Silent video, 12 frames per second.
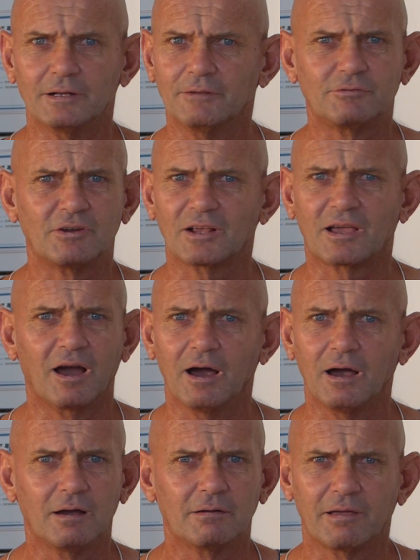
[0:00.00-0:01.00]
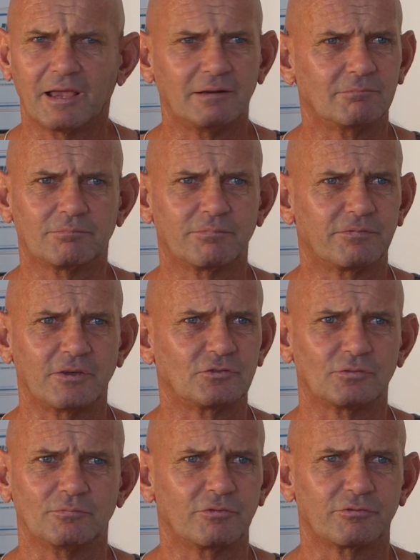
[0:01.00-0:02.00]
Lived in a car, ate
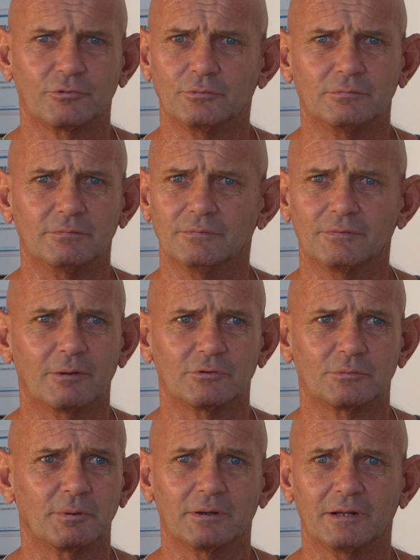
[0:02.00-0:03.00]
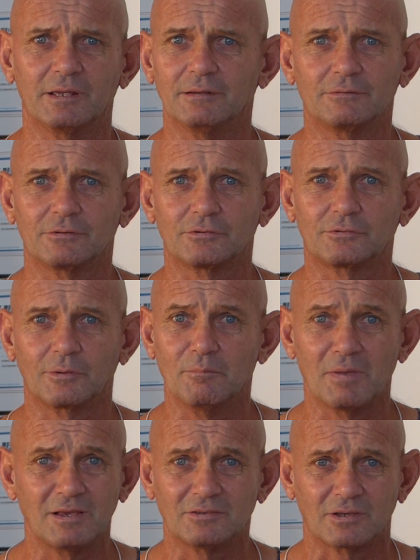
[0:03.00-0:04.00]
fish and fruit, and that was about it. Just
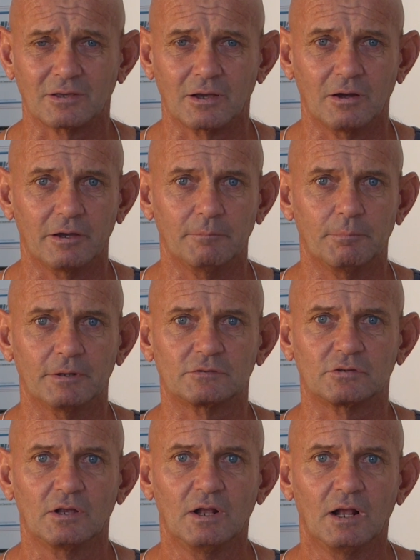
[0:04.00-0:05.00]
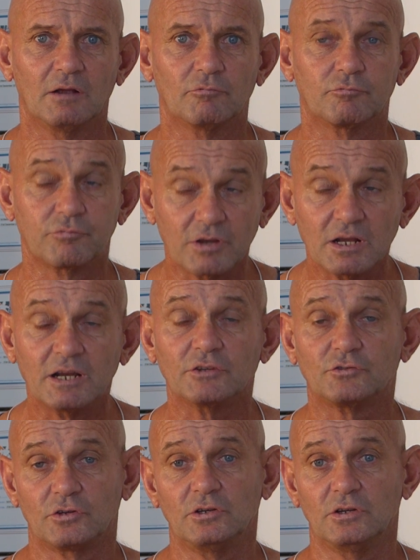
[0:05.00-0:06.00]
amazing guy, but really a
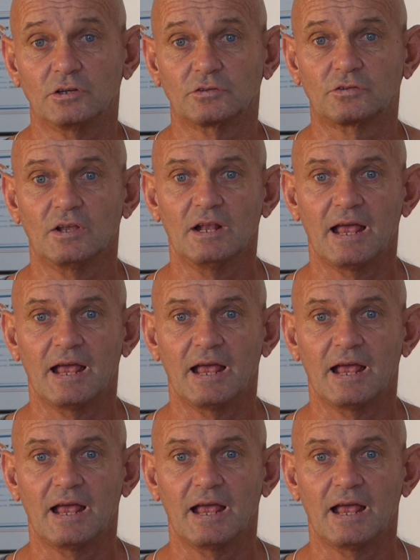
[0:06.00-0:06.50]
genius.